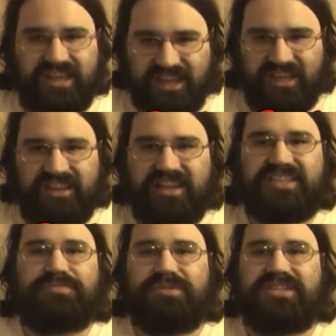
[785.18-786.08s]
in
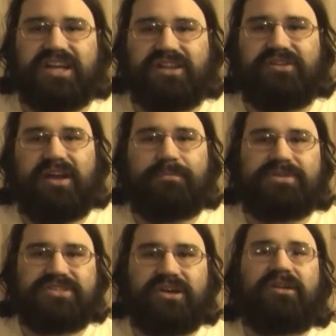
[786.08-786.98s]
this particular
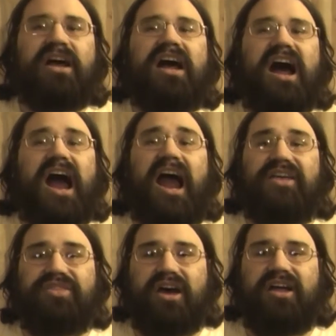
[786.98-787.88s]
episode,
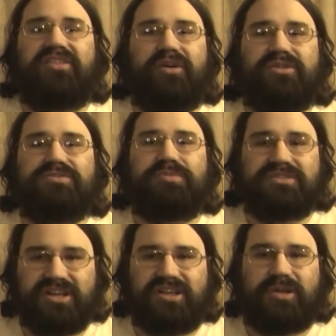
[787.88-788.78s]
I thought those
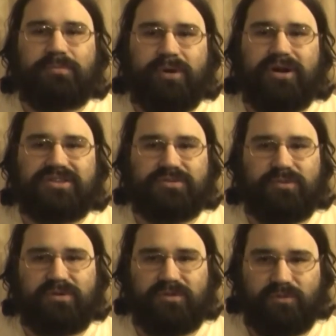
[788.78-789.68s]
particular parts
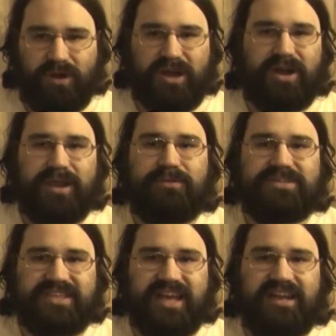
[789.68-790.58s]
where he
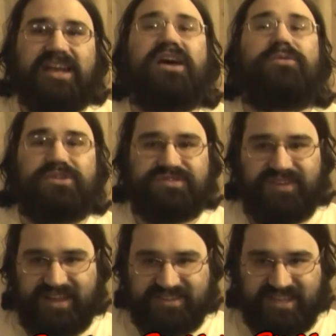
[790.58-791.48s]
was in was
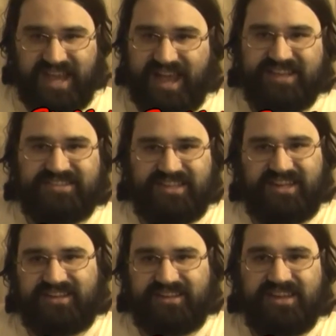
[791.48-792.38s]

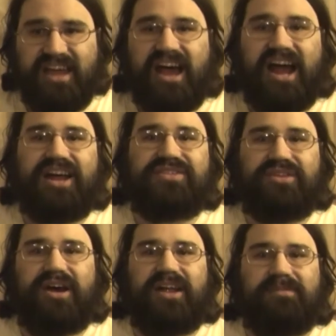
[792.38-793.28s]
fantastic. I
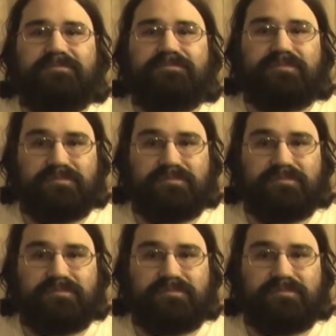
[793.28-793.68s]
thought